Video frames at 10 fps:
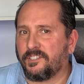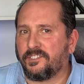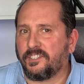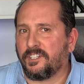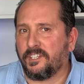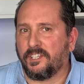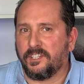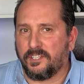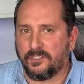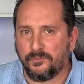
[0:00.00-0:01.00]
is he sitting
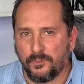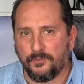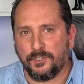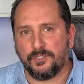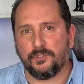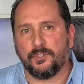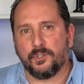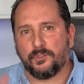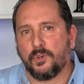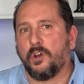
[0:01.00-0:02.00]
in this foofy
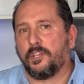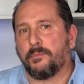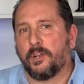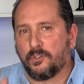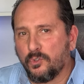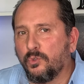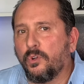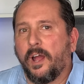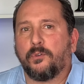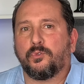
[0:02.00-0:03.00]
studio talking about a
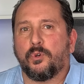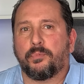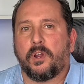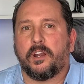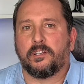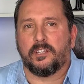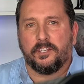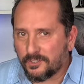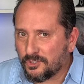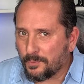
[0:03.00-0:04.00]
cool outdoor
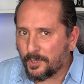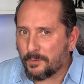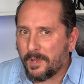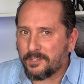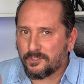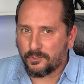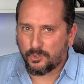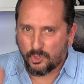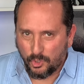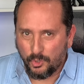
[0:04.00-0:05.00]
product like a
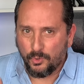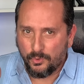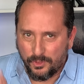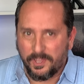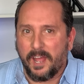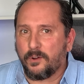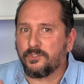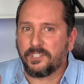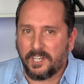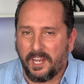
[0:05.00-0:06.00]
supercapacitor
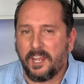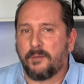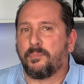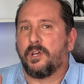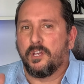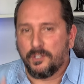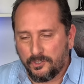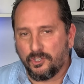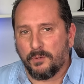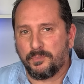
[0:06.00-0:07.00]
2000 amp
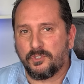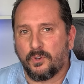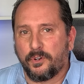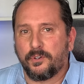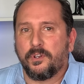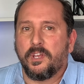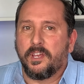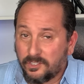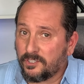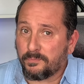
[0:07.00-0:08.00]
jump starter?
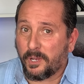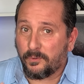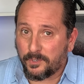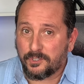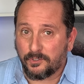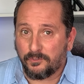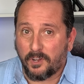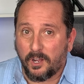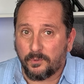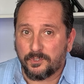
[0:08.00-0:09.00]
It's because my
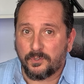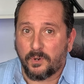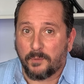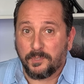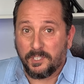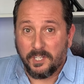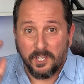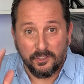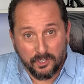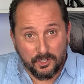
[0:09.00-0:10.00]
original file was corrupted.
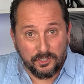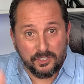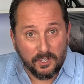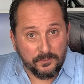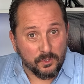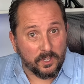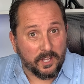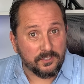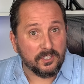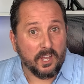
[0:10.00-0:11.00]
The good stuff's
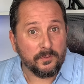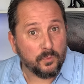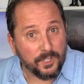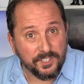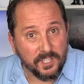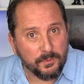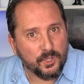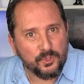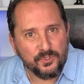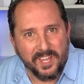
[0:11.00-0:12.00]
all outside. What do you say
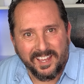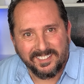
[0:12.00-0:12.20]
we go do